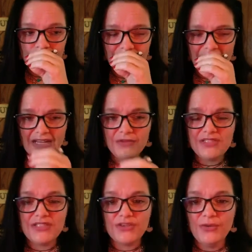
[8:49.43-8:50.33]
And I
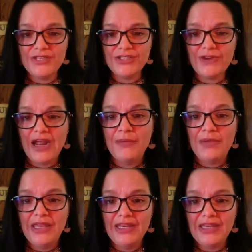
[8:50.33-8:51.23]
was going to grab
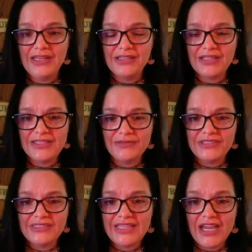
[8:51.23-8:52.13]
it because I was
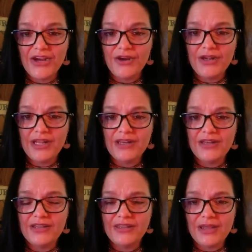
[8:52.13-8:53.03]
scared,
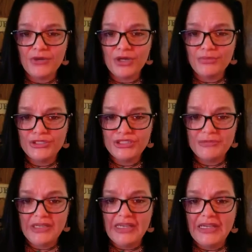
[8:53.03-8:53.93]
and they were going to push
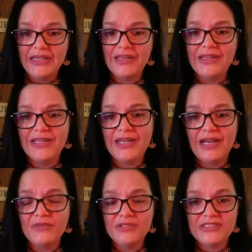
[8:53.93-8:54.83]
me in. And
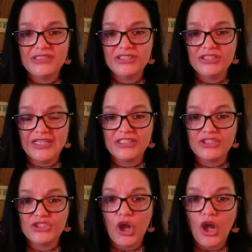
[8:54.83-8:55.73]
I was just like
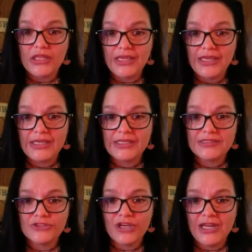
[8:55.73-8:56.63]
stalling,
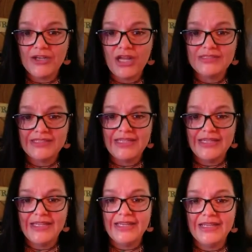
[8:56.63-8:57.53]
trying not to get
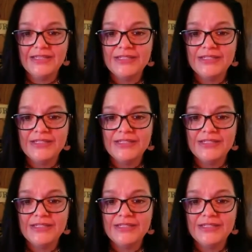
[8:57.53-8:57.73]
in.